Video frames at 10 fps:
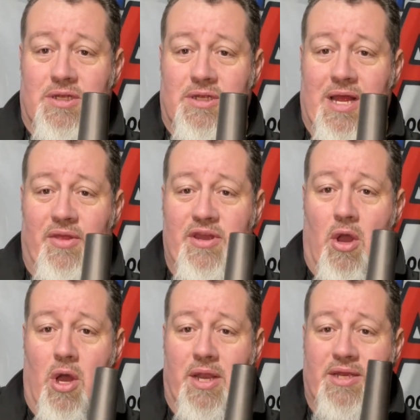how the
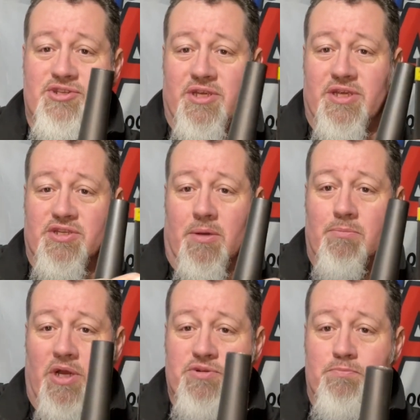Audix is a
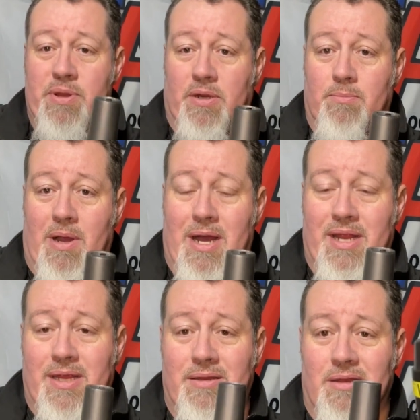much bigger body.